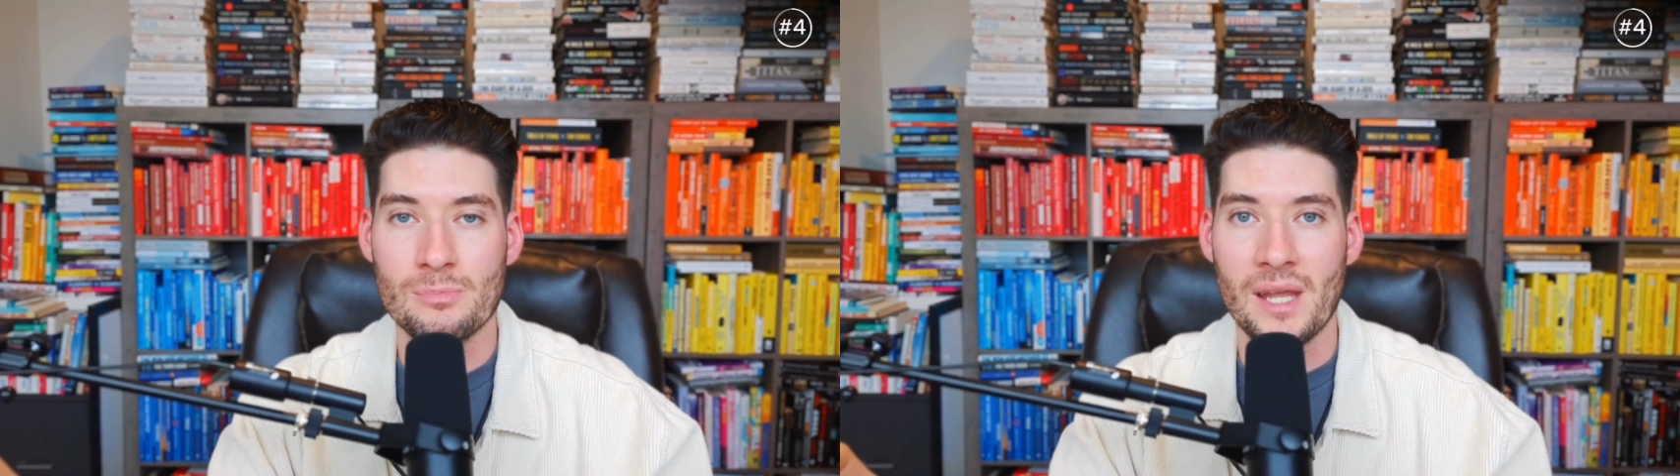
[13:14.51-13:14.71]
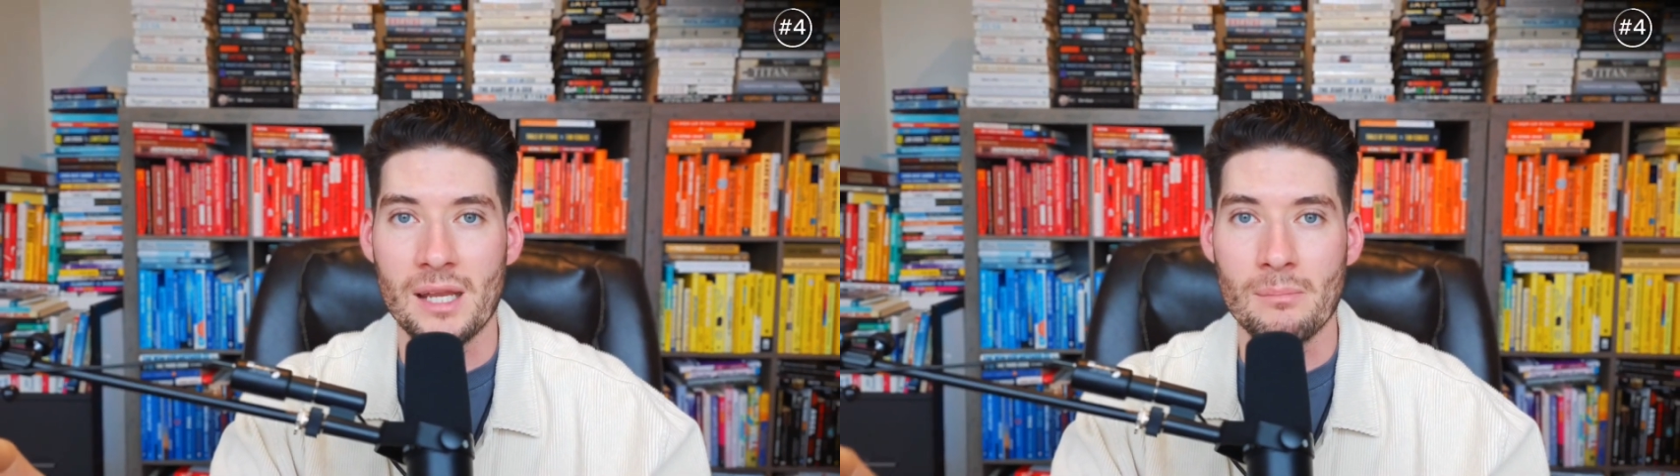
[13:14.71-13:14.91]

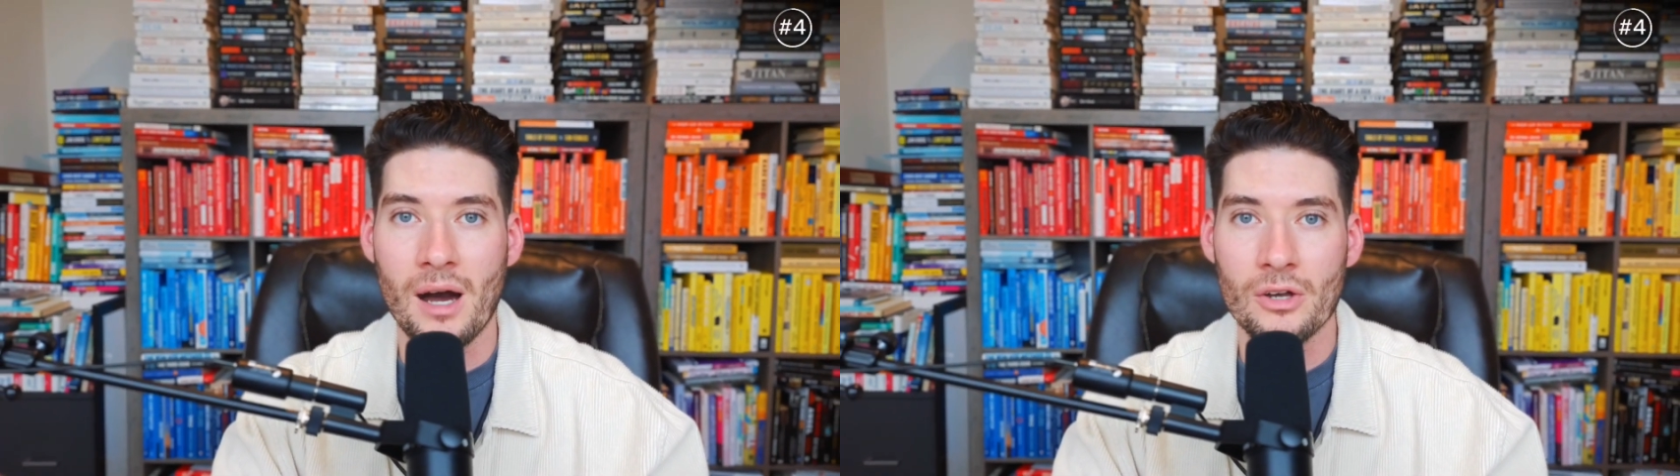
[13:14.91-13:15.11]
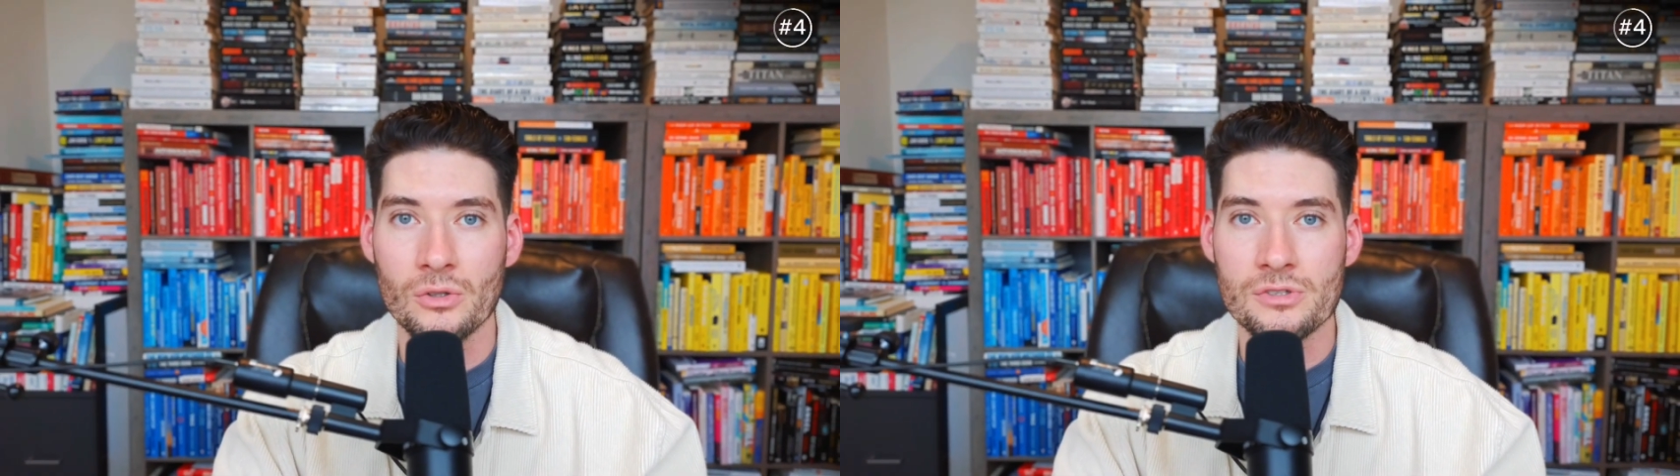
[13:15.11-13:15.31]
paid
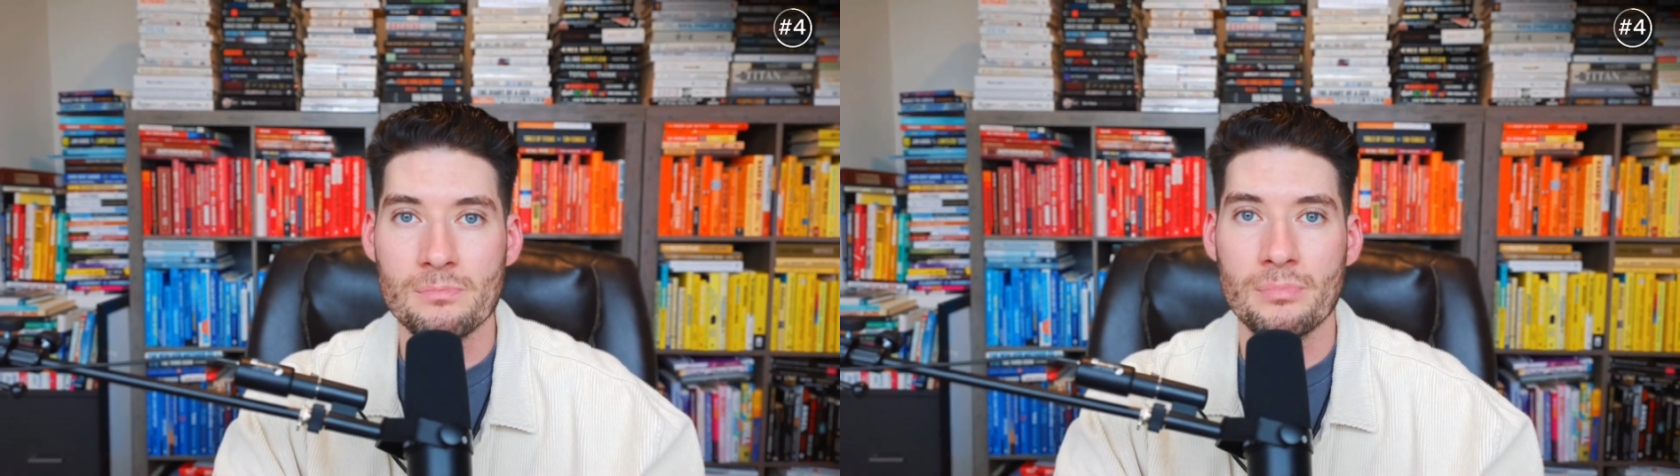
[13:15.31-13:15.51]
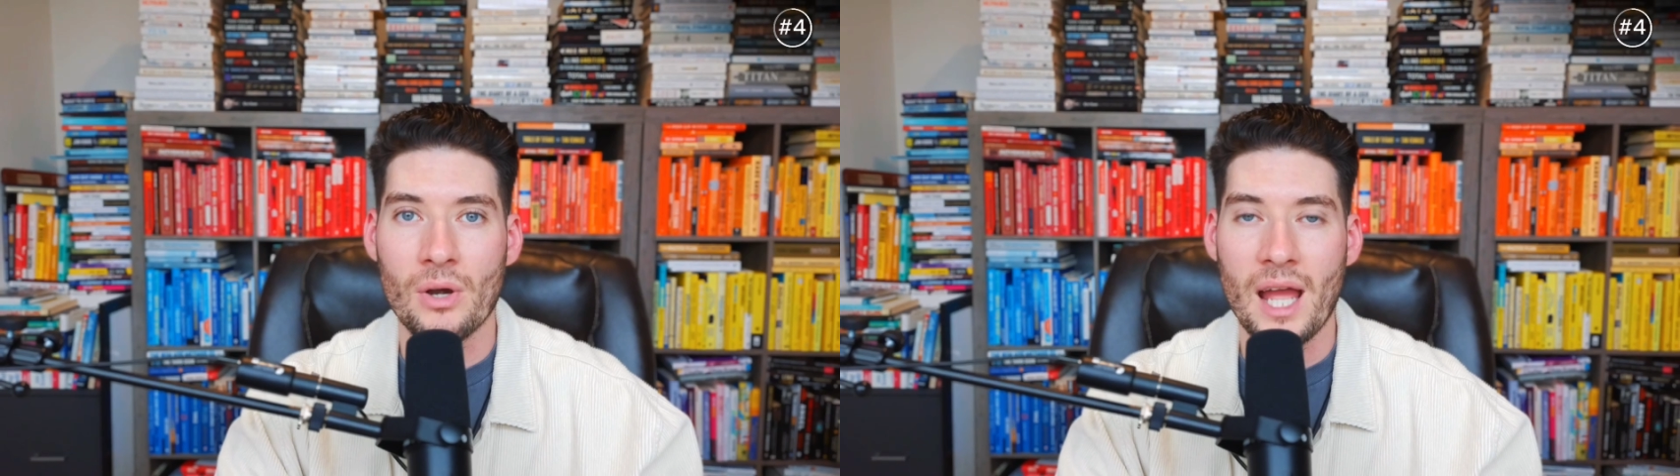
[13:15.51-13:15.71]
models,
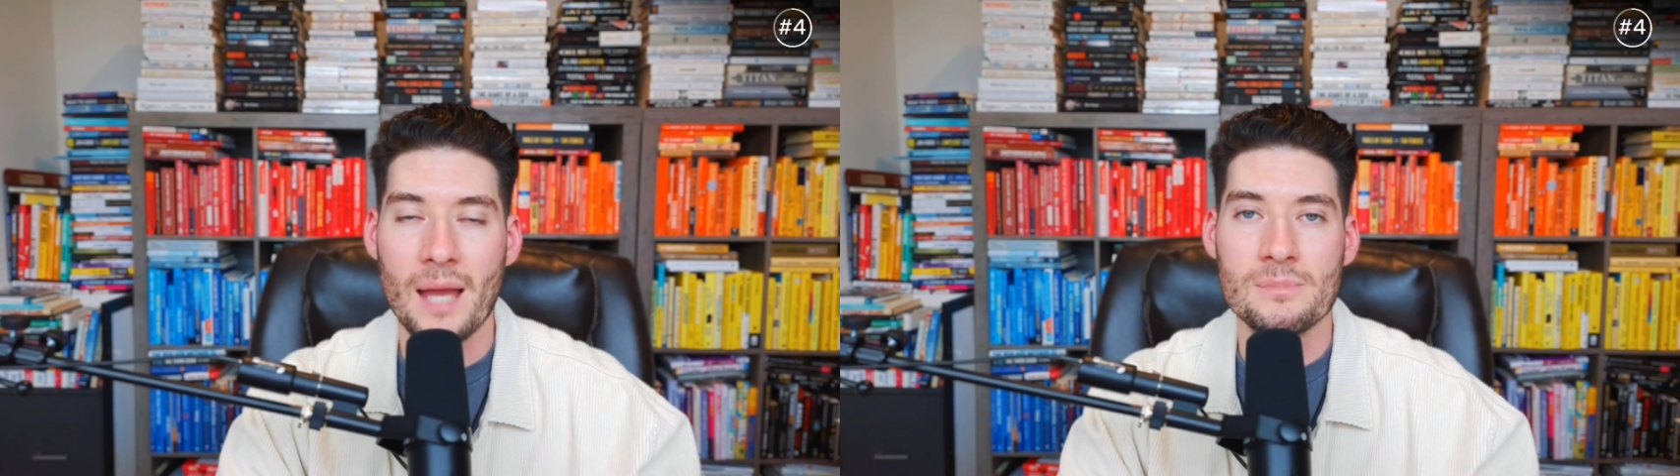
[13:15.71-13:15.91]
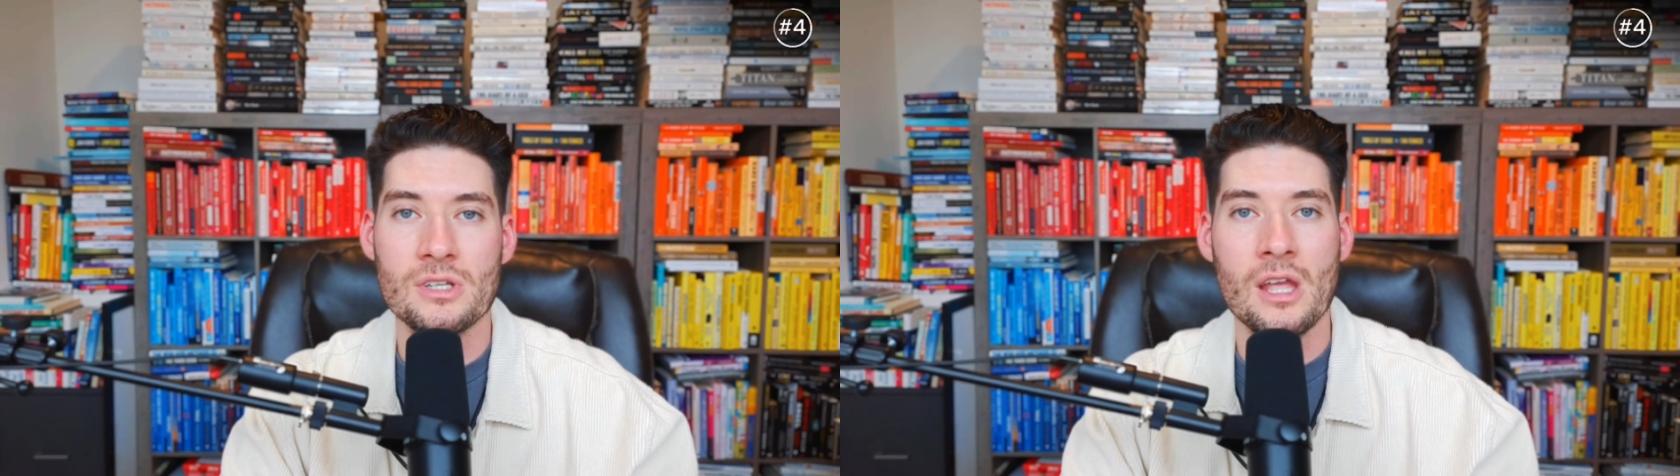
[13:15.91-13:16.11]

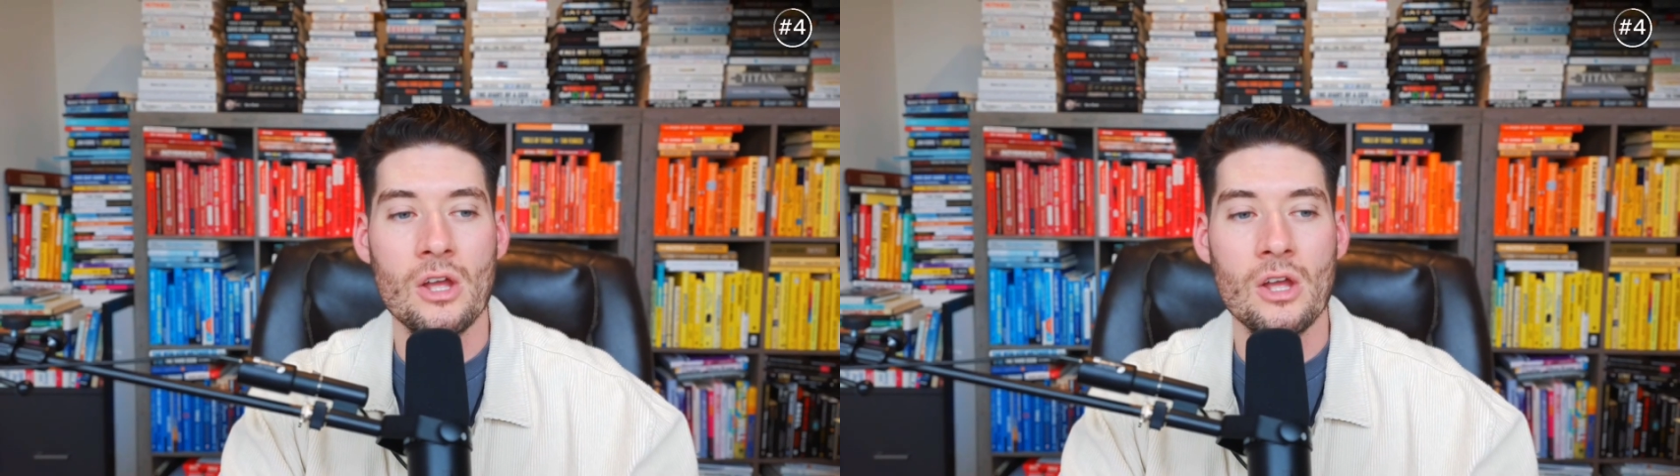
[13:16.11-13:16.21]
perhaps,